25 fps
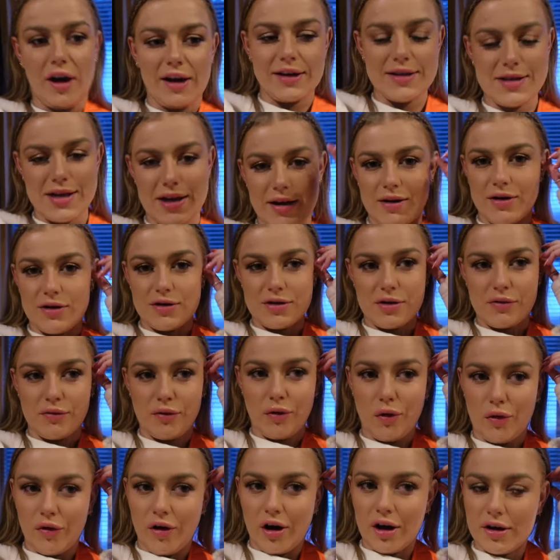Lights here is
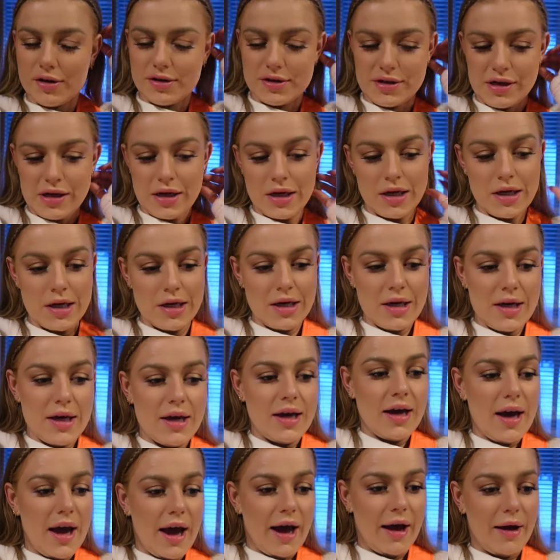Auroras.
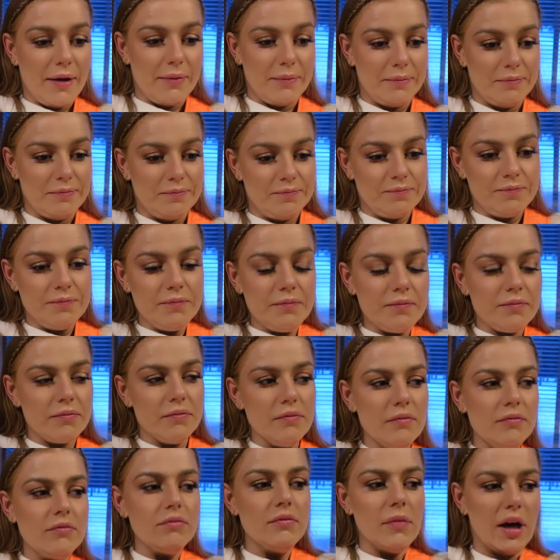Um,
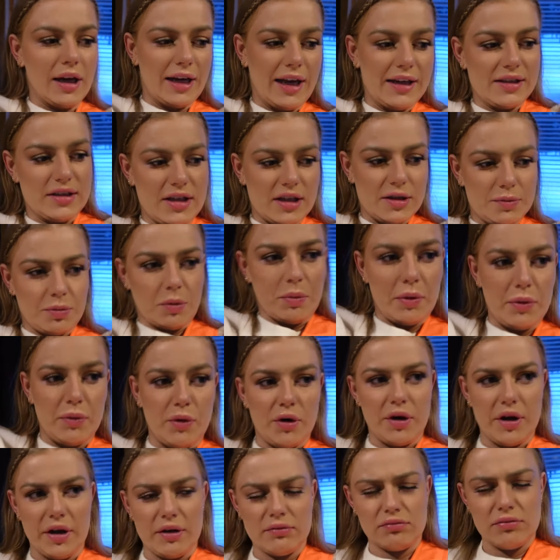I guess that's probably
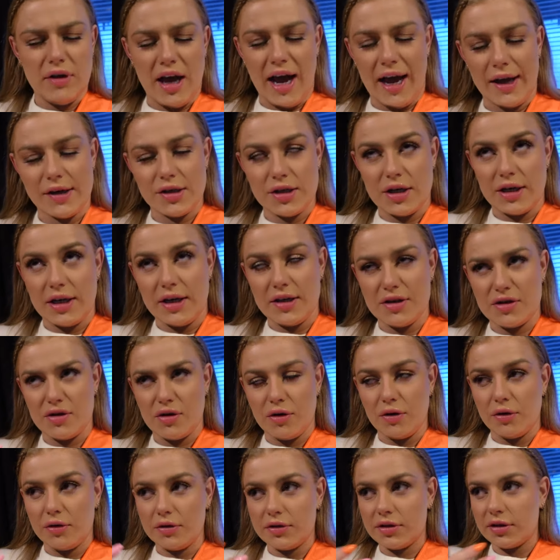what it actually is
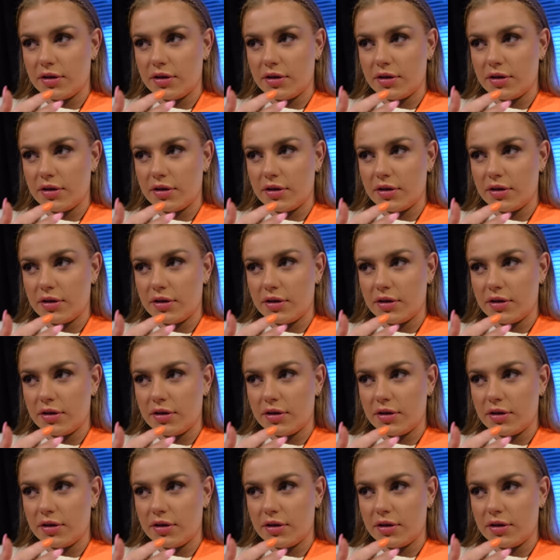called.